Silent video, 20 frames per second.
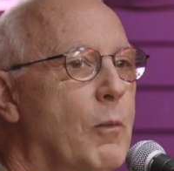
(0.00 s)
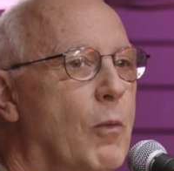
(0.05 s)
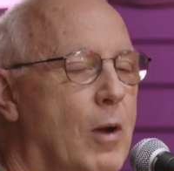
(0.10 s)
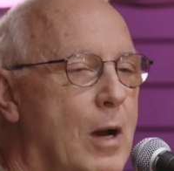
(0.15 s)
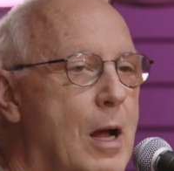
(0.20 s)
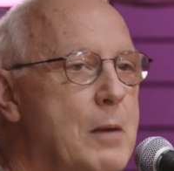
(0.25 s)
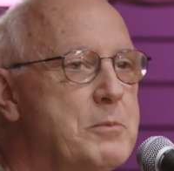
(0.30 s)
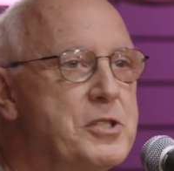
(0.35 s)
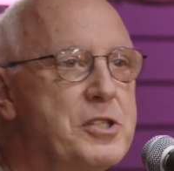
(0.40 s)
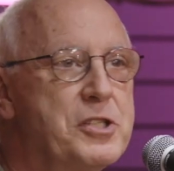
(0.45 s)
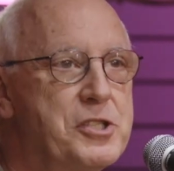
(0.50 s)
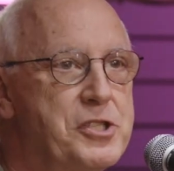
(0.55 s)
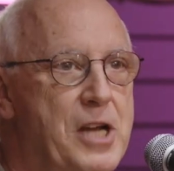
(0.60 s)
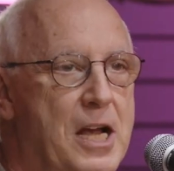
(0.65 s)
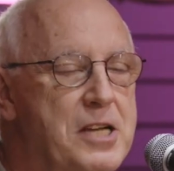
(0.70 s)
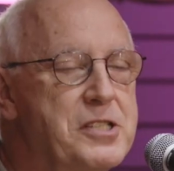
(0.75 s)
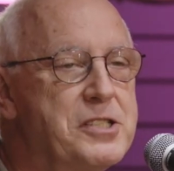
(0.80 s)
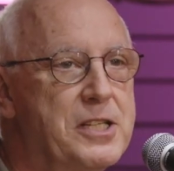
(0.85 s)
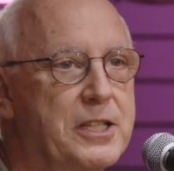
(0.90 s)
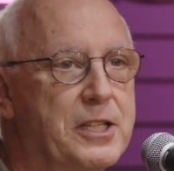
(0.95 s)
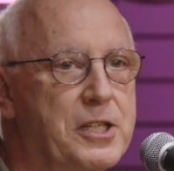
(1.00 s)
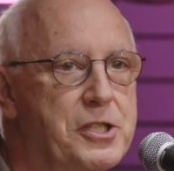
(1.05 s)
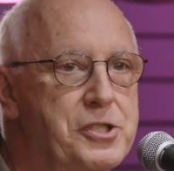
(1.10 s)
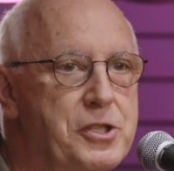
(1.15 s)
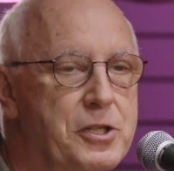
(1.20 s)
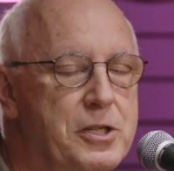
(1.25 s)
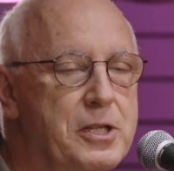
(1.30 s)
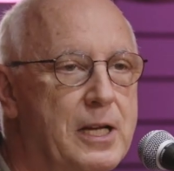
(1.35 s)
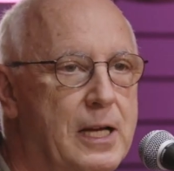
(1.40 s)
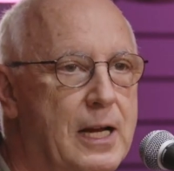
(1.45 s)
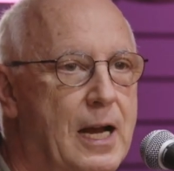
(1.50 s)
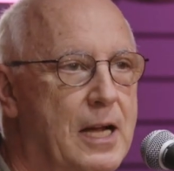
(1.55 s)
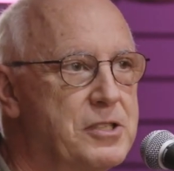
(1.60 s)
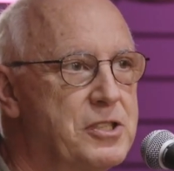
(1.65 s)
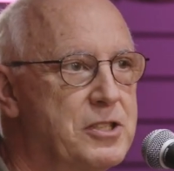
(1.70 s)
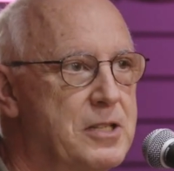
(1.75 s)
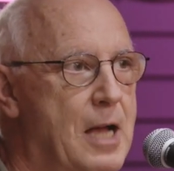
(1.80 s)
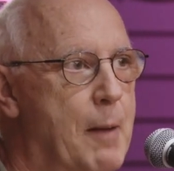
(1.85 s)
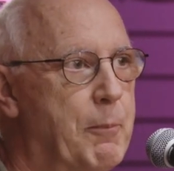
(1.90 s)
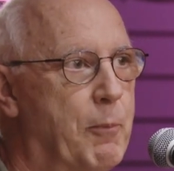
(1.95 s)
what I'm suggesting is you can get out a
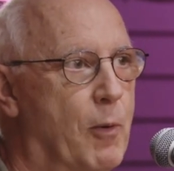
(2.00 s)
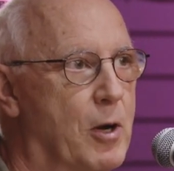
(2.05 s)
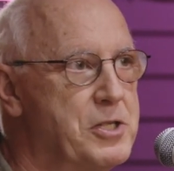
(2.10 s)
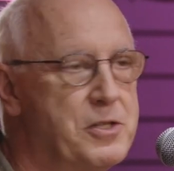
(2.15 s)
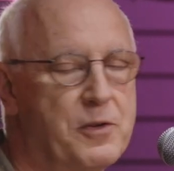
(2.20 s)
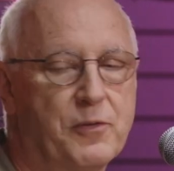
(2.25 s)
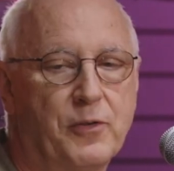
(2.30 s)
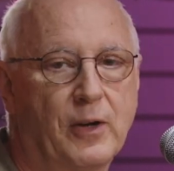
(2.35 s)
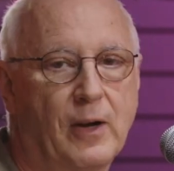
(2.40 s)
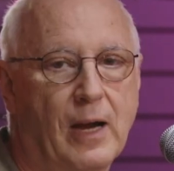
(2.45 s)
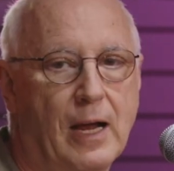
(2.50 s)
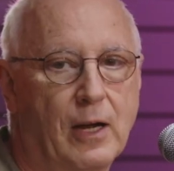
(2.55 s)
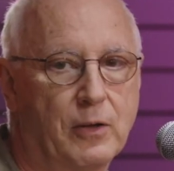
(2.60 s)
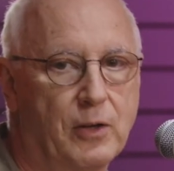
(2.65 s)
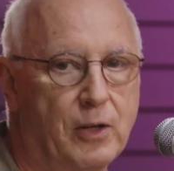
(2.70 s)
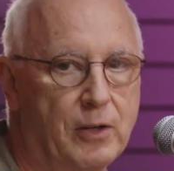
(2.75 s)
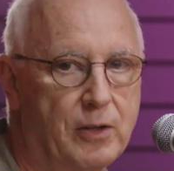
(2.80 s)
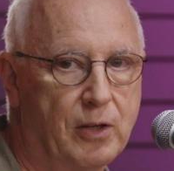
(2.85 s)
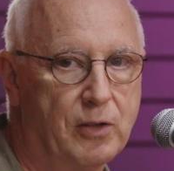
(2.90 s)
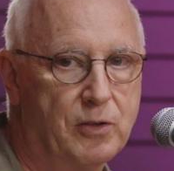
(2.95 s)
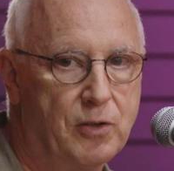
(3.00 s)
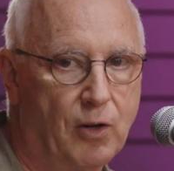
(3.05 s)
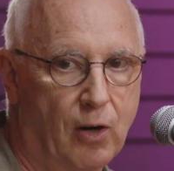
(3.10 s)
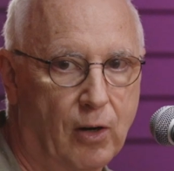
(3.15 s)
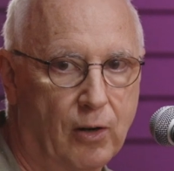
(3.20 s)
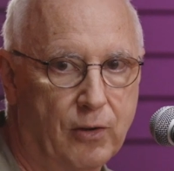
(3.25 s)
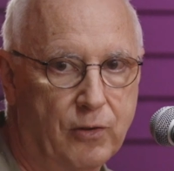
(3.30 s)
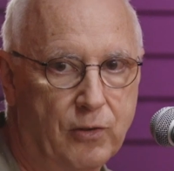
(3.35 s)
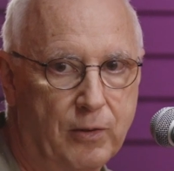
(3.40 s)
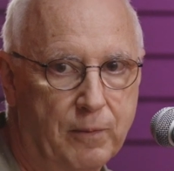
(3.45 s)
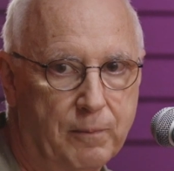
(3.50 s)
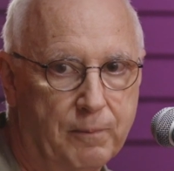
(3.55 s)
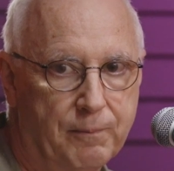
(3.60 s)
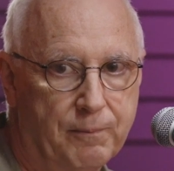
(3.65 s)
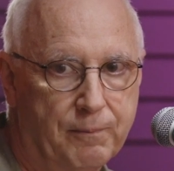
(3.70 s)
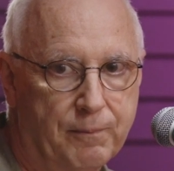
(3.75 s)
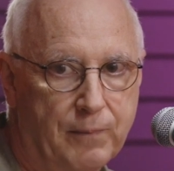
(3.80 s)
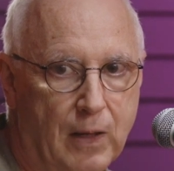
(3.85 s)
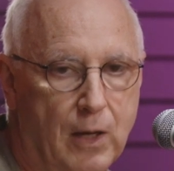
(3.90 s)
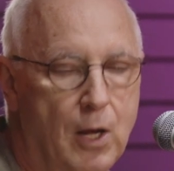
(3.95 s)
stopwatch and figure out how good the guitar is.
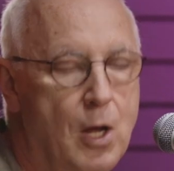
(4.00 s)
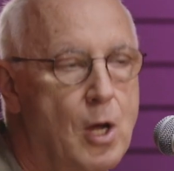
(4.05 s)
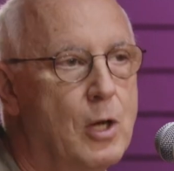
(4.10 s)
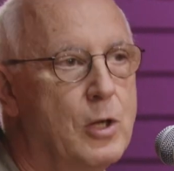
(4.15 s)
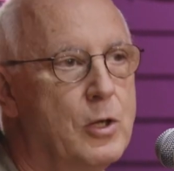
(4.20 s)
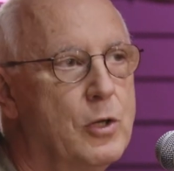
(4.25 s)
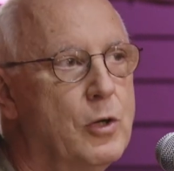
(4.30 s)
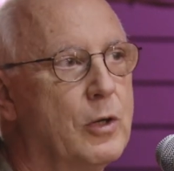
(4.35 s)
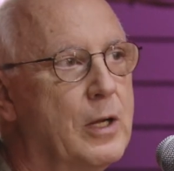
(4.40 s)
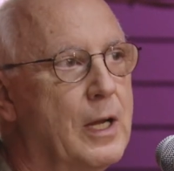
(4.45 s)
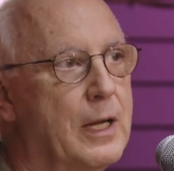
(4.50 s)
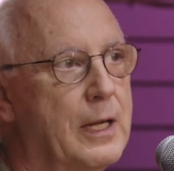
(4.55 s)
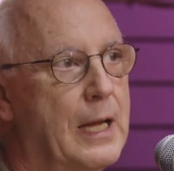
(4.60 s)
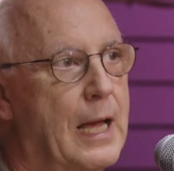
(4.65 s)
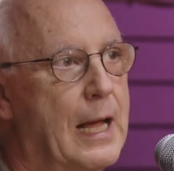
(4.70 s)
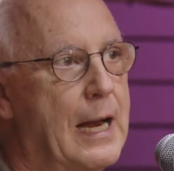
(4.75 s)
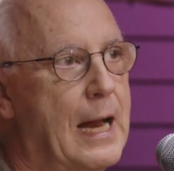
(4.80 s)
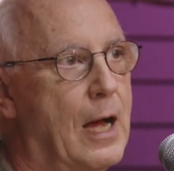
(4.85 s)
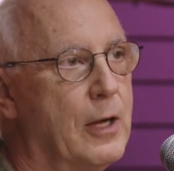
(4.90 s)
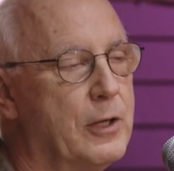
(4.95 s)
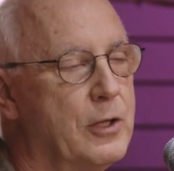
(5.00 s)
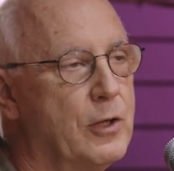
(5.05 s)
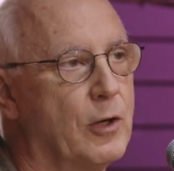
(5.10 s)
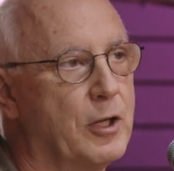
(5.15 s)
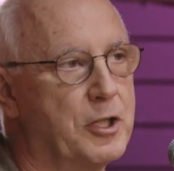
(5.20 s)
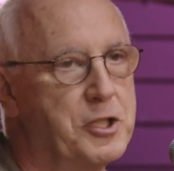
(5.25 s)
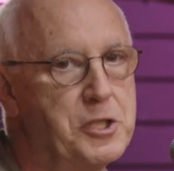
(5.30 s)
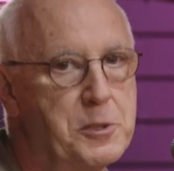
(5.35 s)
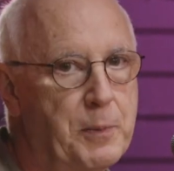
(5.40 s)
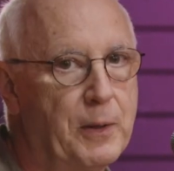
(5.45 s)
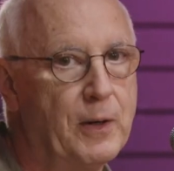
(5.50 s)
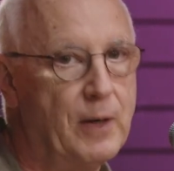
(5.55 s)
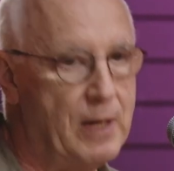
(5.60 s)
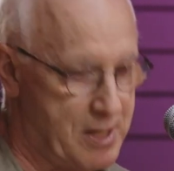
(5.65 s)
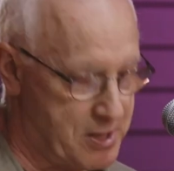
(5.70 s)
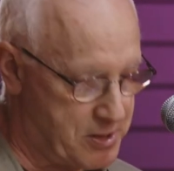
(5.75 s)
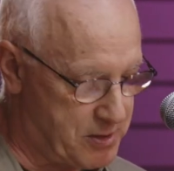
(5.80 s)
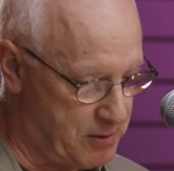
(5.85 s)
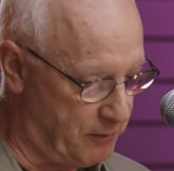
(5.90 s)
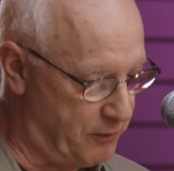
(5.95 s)
You can get out your
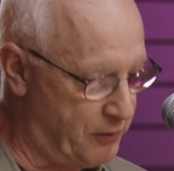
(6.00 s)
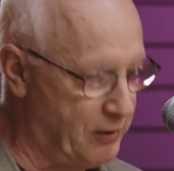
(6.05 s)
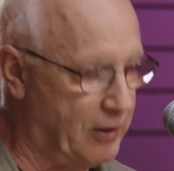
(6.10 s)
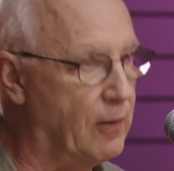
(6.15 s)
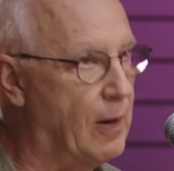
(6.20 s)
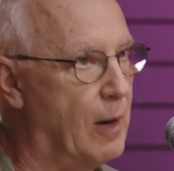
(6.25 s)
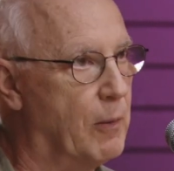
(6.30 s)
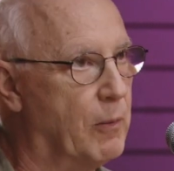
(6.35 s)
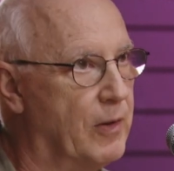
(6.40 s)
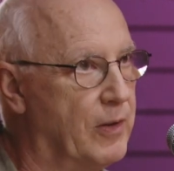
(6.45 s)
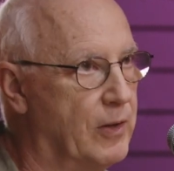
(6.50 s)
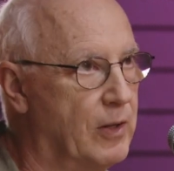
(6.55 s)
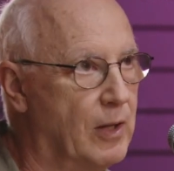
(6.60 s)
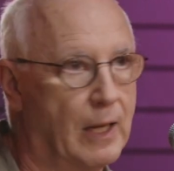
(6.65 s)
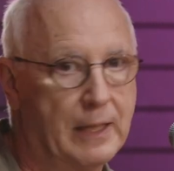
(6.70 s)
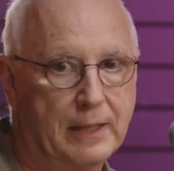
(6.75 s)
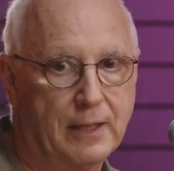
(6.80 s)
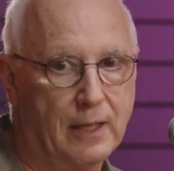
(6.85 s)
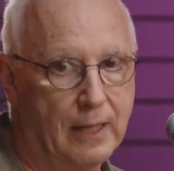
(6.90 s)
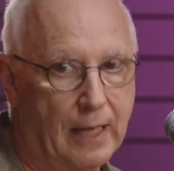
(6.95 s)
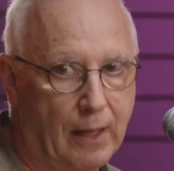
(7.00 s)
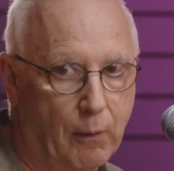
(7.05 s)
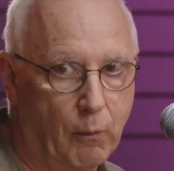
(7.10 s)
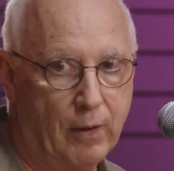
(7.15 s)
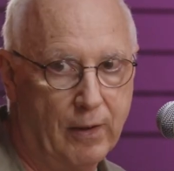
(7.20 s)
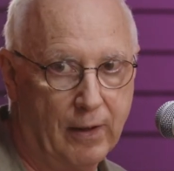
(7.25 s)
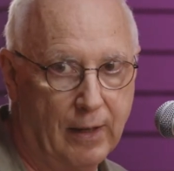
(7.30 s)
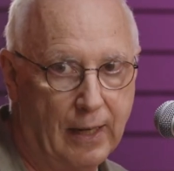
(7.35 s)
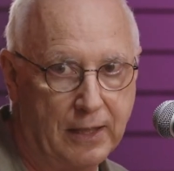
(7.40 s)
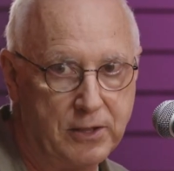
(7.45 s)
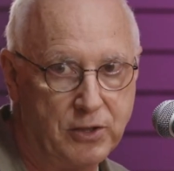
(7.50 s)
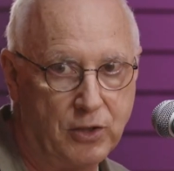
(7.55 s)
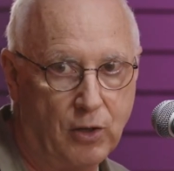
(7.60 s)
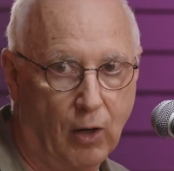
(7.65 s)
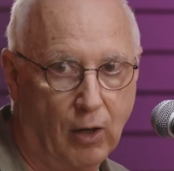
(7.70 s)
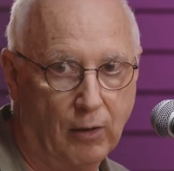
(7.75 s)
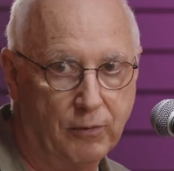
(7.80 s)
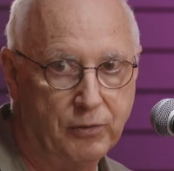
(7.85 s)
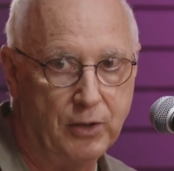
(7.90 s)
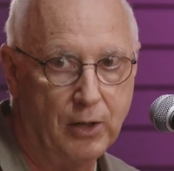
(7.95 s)
experience and figure out whether you like the way the neck's
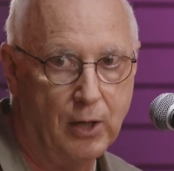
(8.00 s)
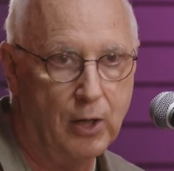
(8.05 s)
carved.